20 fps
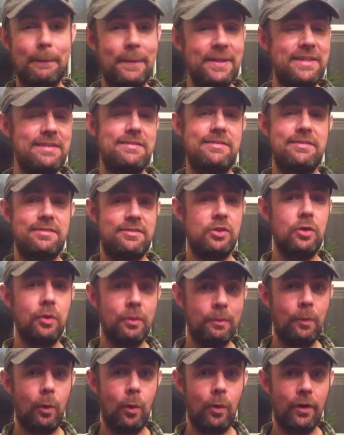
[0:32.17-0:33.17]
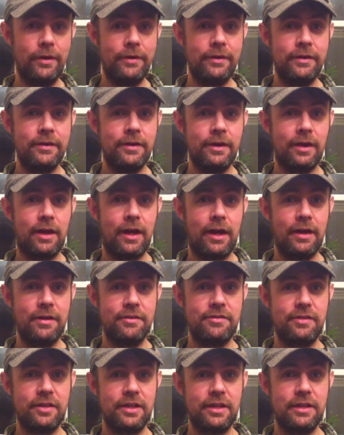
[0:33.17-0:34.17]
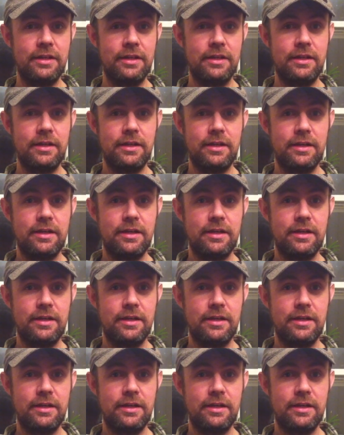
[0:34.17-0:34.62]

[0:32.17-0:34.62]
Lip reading: but this is too important, honestly.